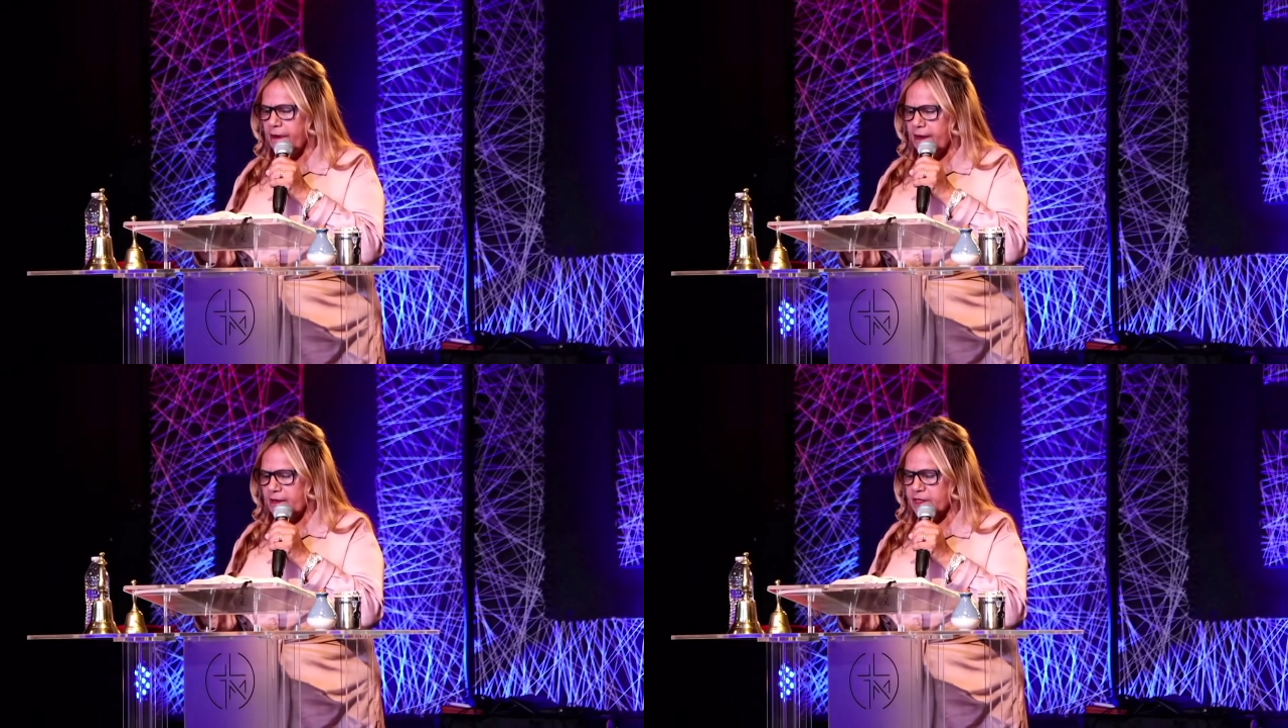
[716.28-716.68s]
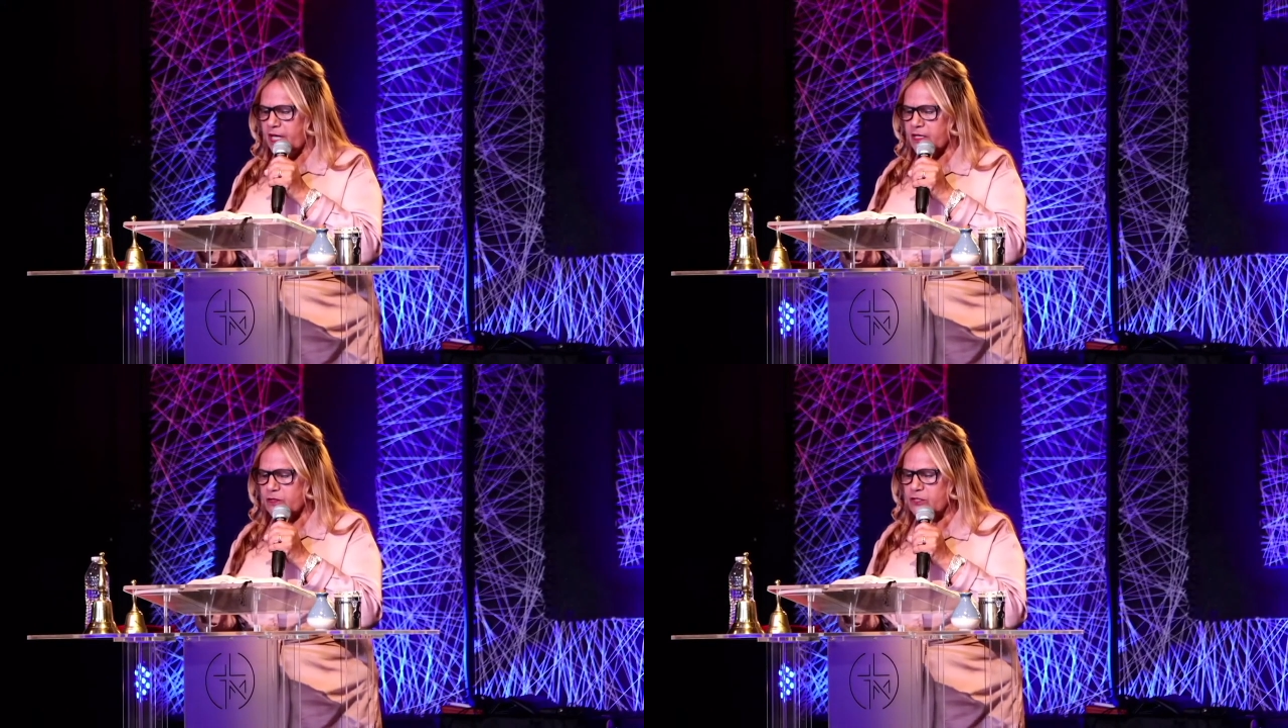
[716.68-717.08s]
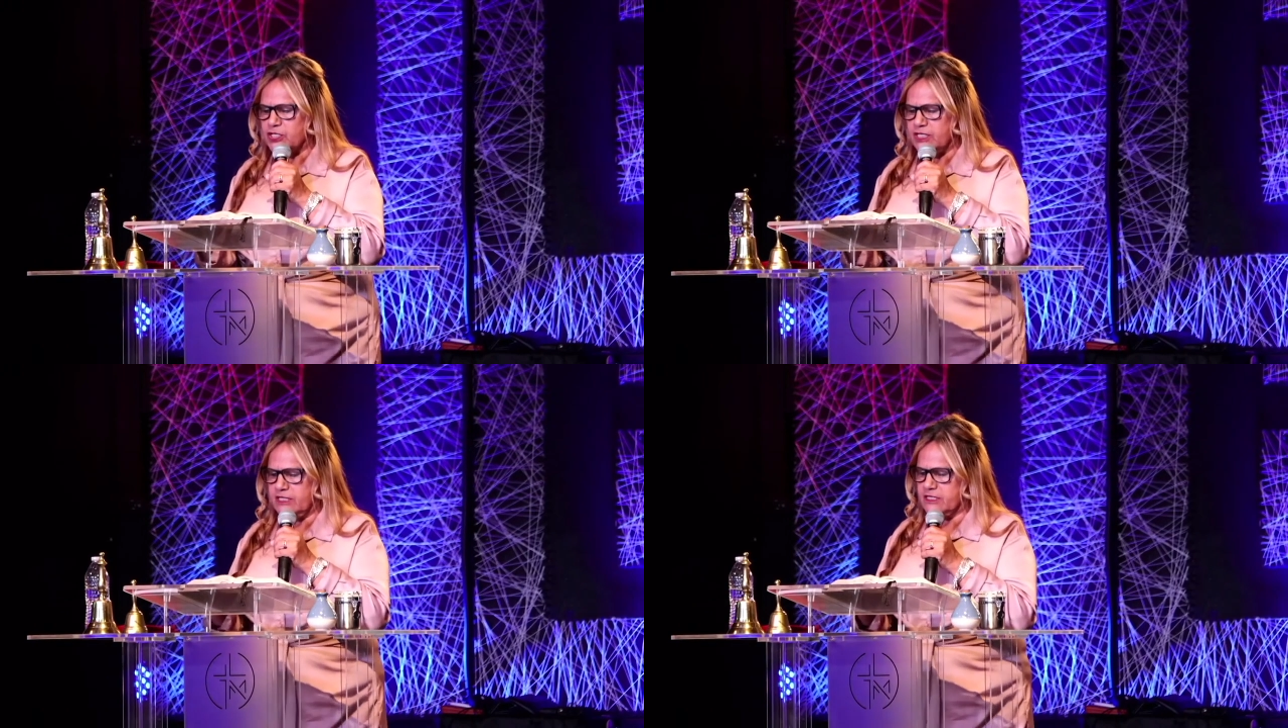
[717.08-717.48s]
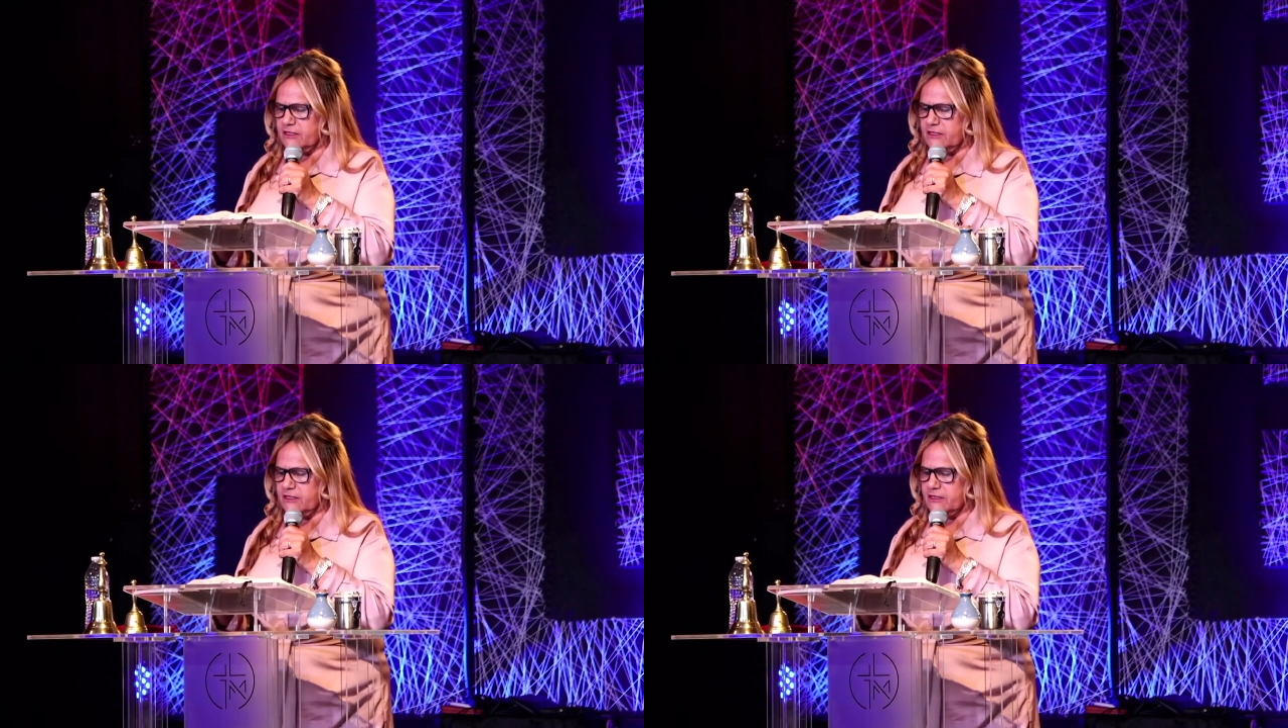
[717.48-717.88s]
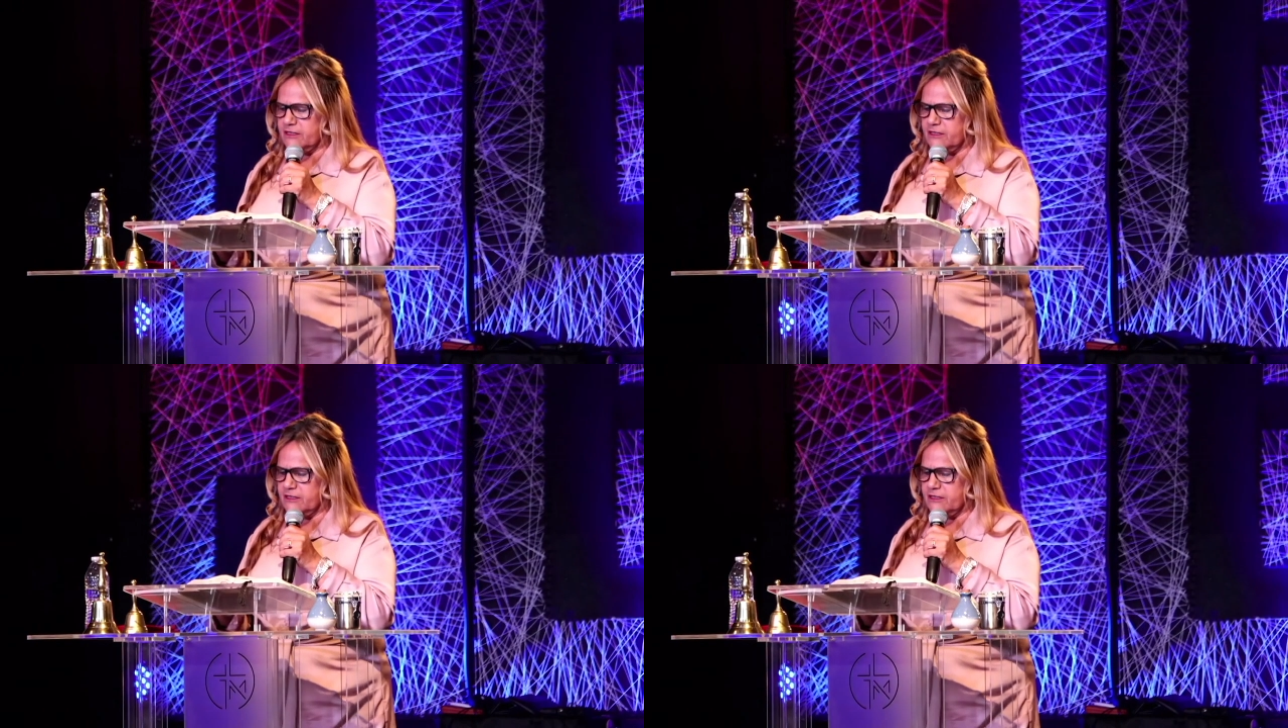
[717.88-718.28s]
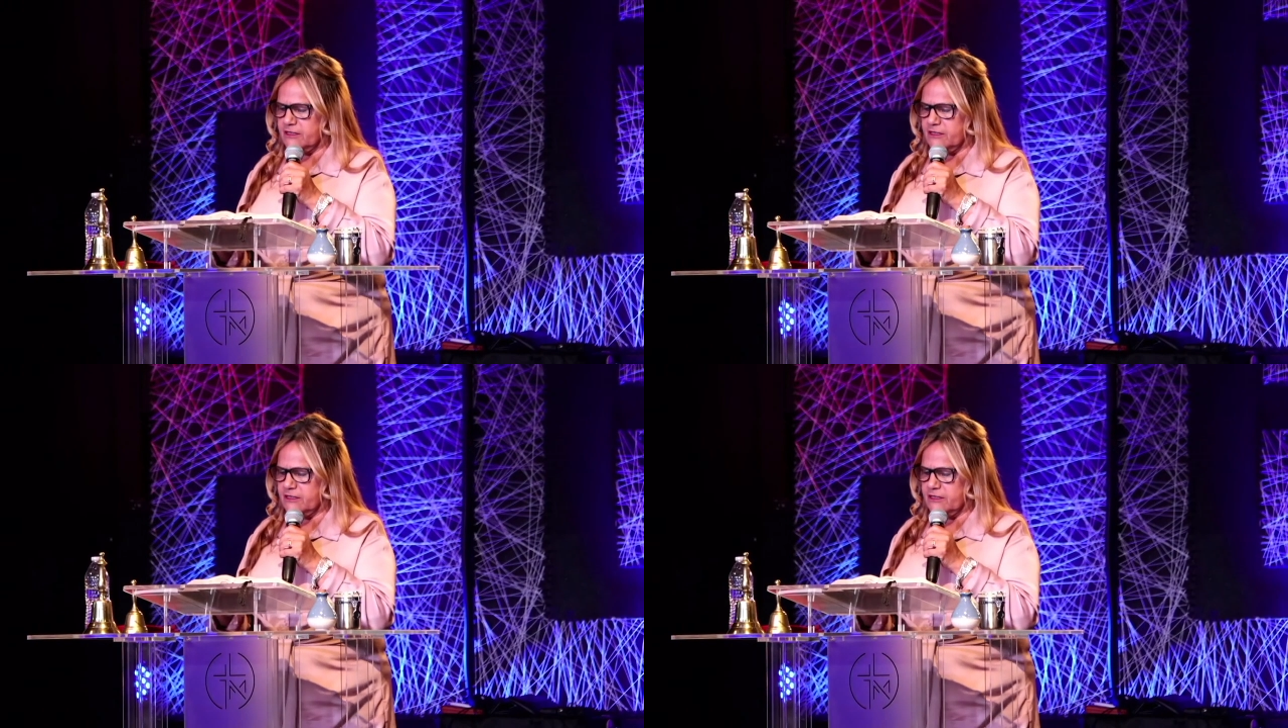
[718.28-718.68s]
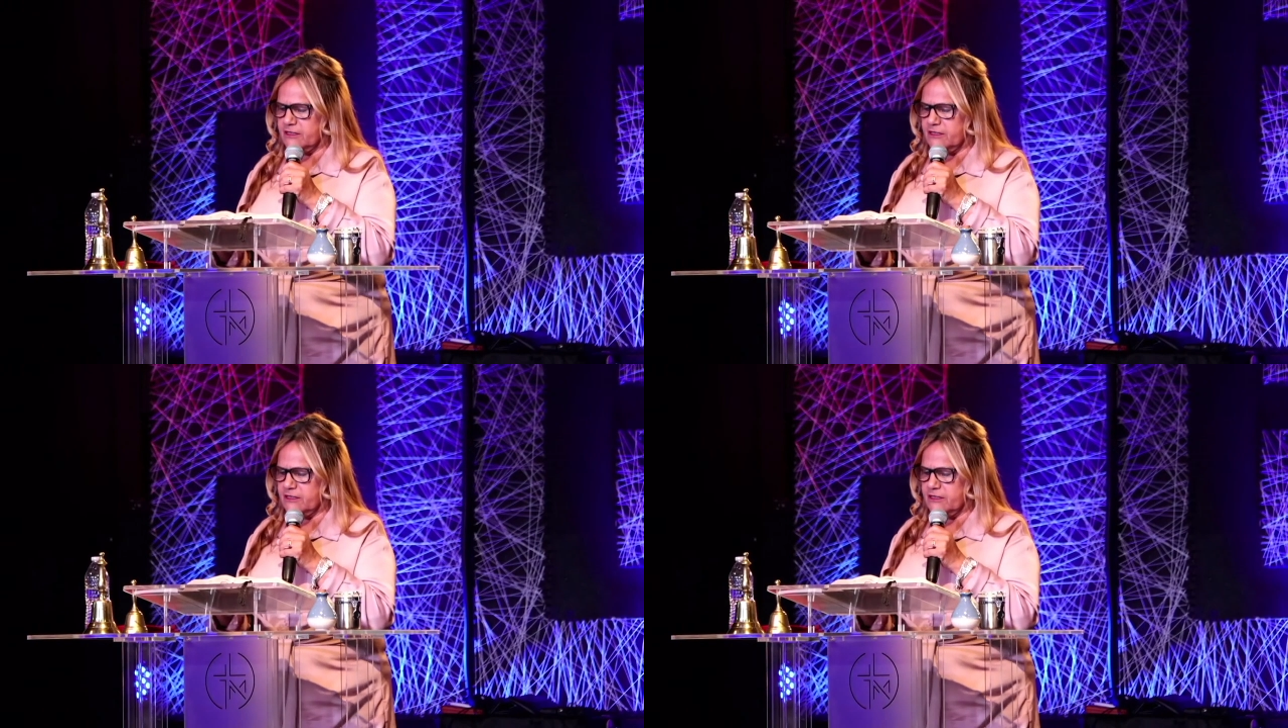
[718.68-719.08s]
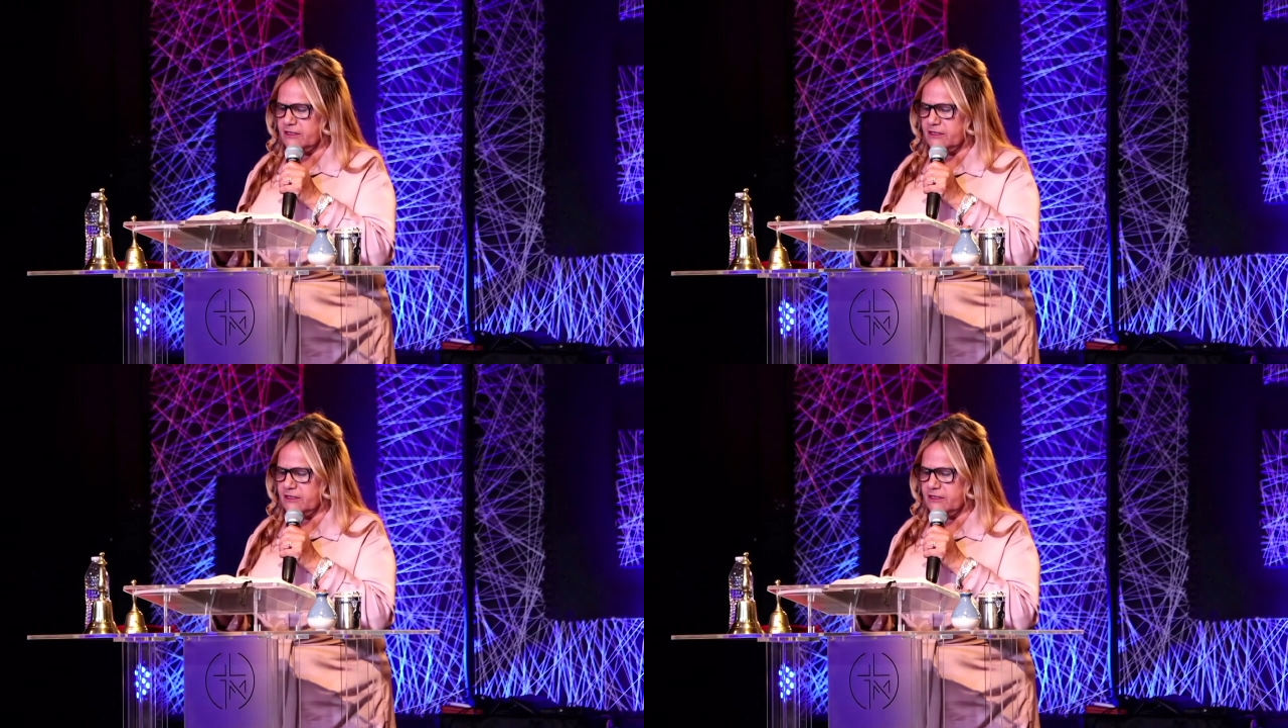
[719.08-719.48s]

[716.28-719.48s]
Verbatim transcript: Thank you, Jesus. In verse 1 and